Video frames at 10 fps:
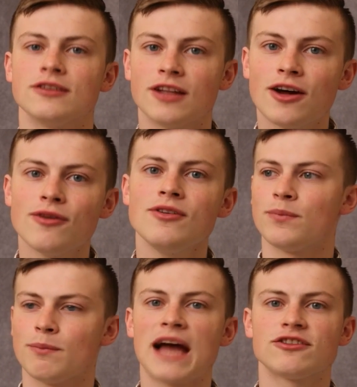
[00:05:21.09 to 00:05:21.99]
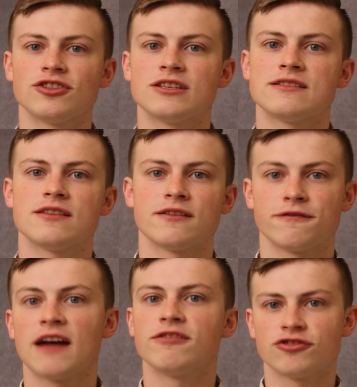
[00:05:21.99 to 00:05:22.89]
loan matches the
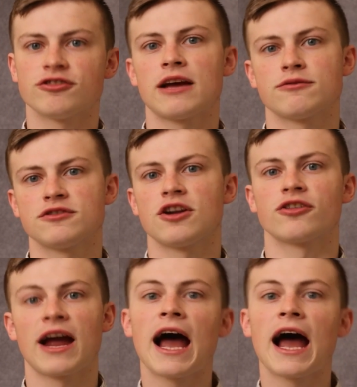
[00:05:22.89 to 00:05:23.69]
$500,000